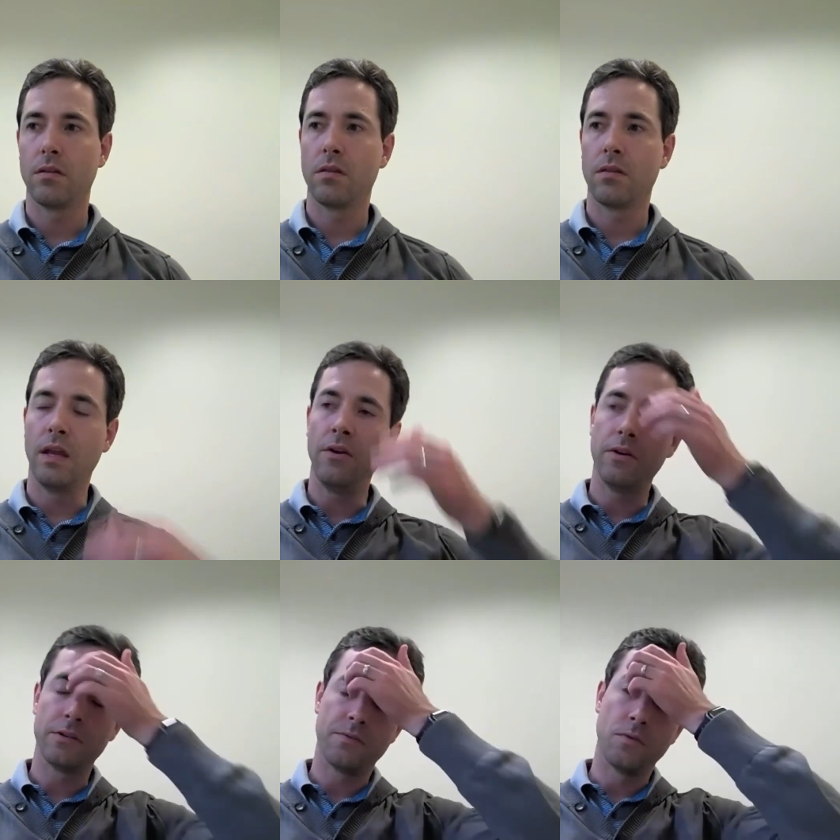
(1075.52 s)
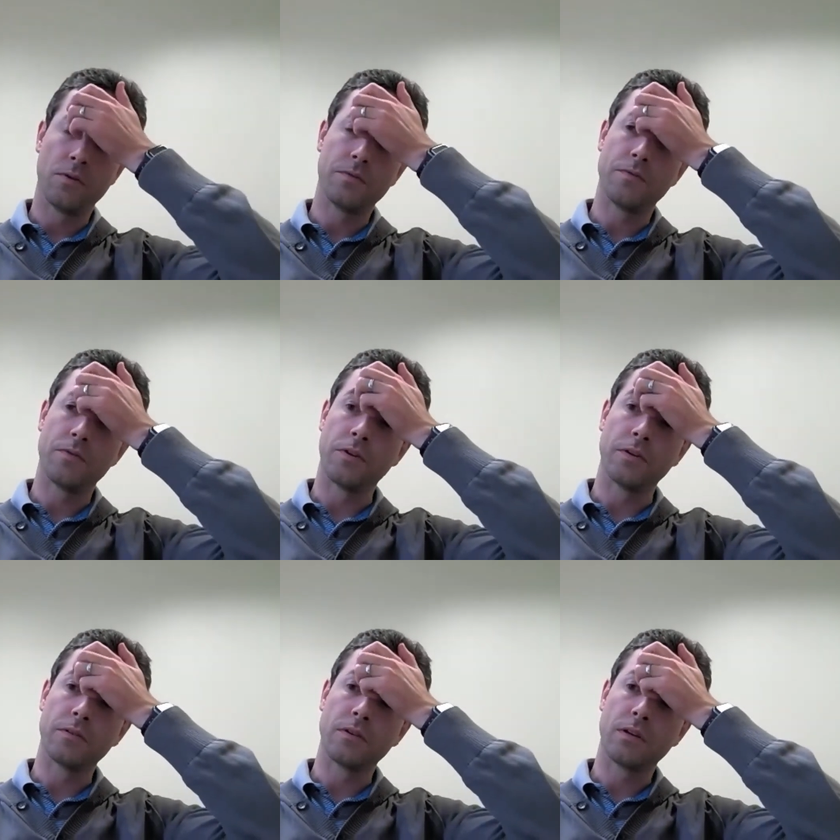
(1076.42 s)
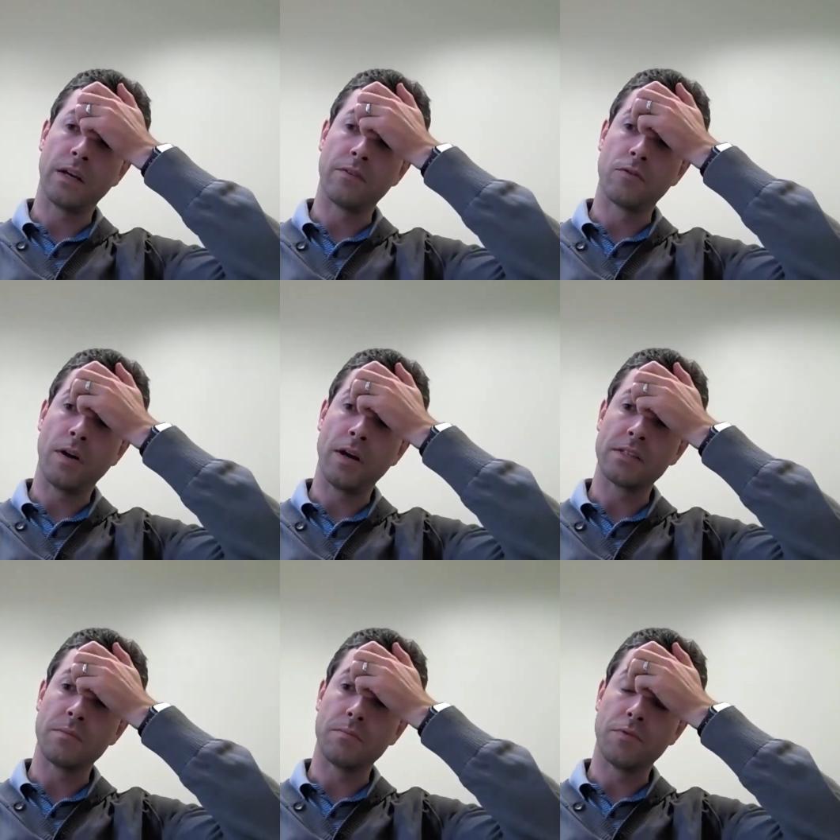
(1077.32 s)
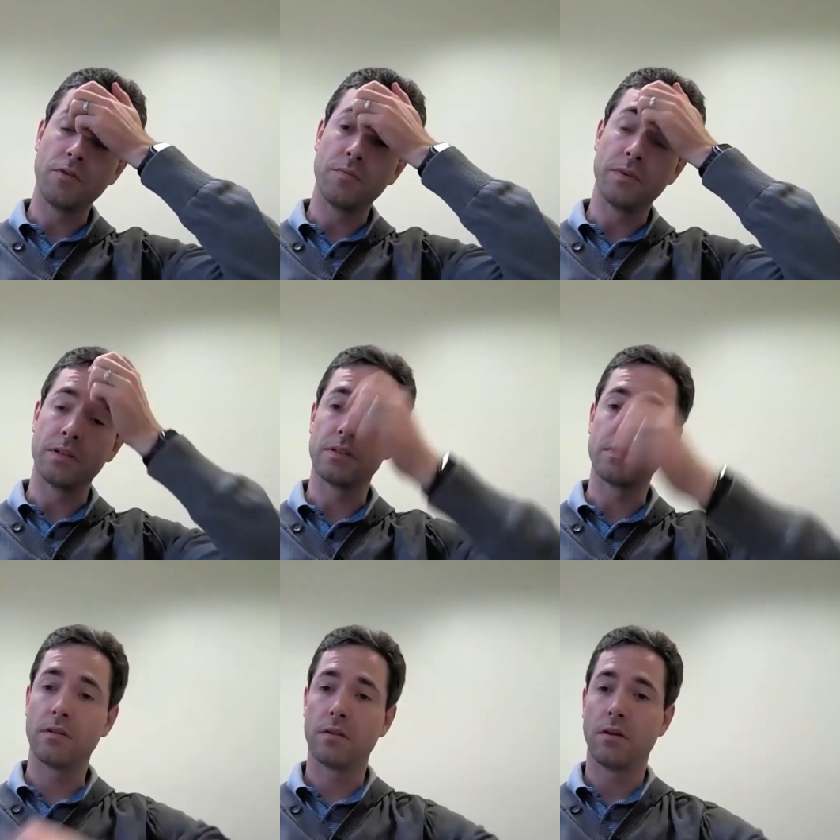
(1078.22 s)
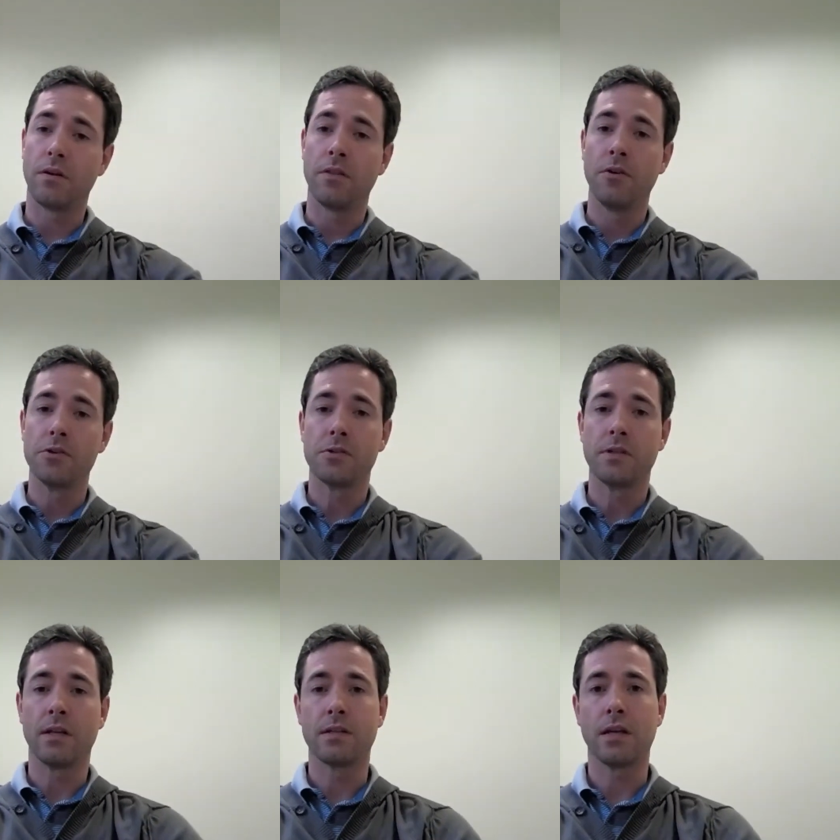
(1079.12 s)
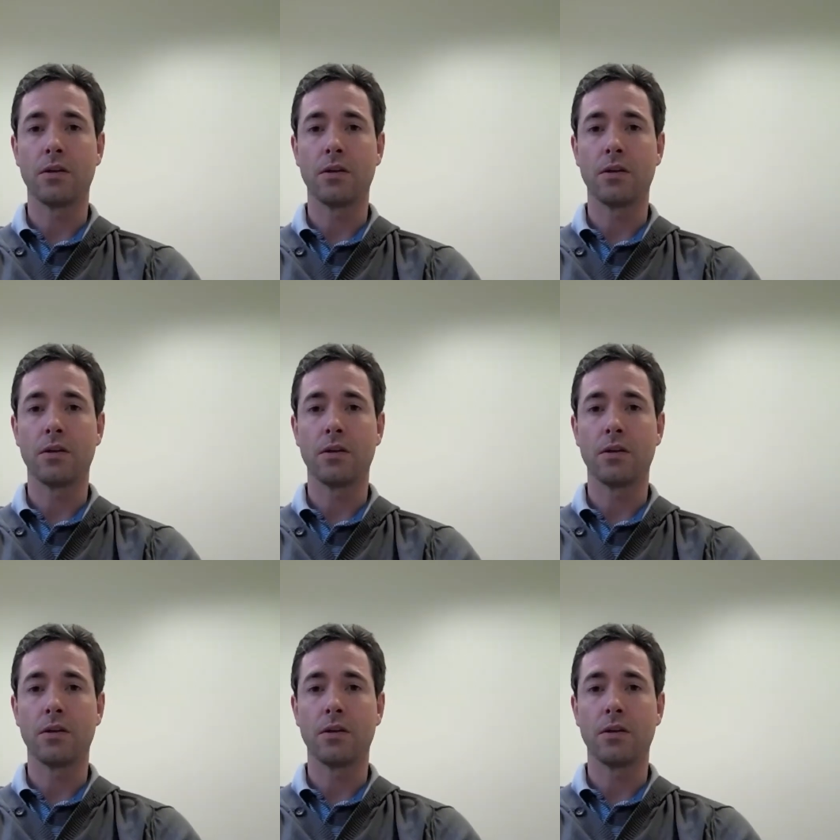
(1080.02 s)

the areas for kind of greatest improvement are those that take